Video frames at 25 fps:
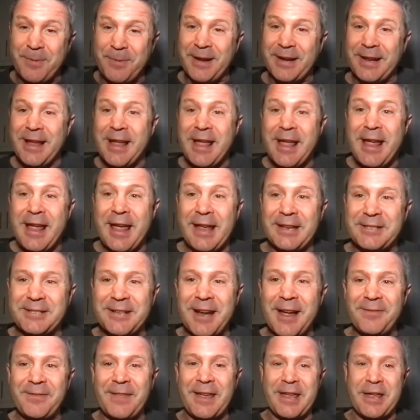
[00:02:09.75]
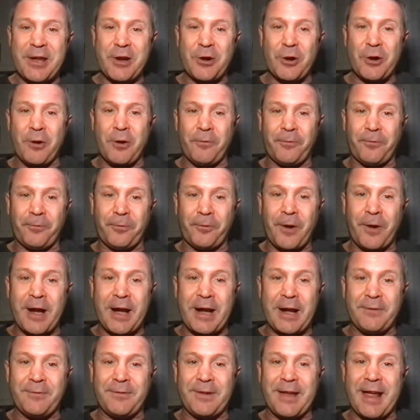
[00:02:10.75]
But it's not that you're
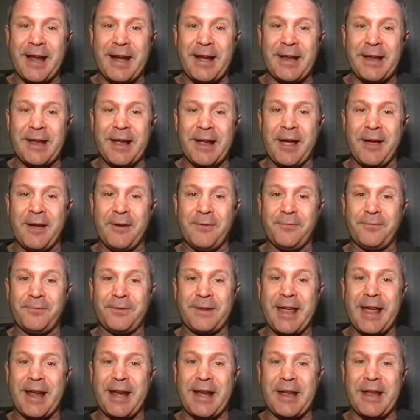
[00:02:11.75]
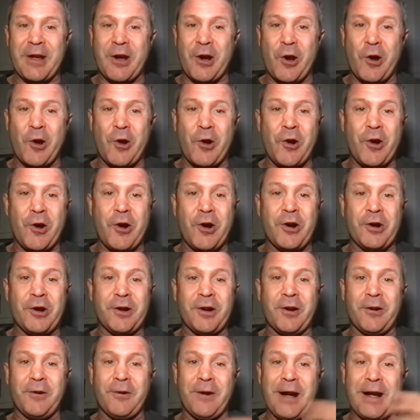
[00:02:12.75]
afraid of getting
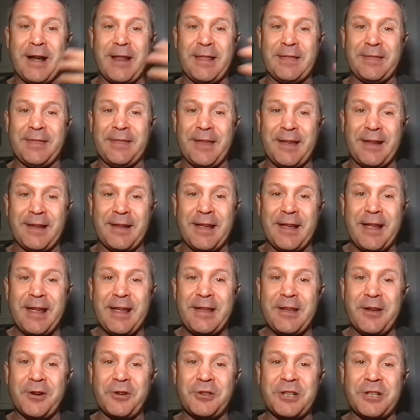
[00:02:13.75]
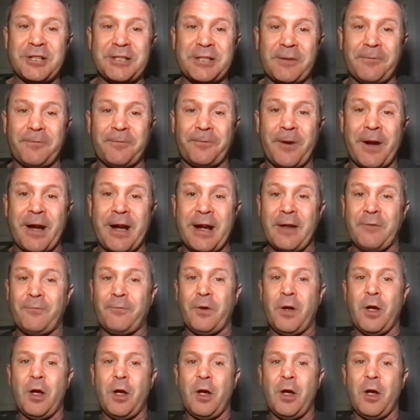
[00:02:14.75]
hurt or anything. You're just afraid of,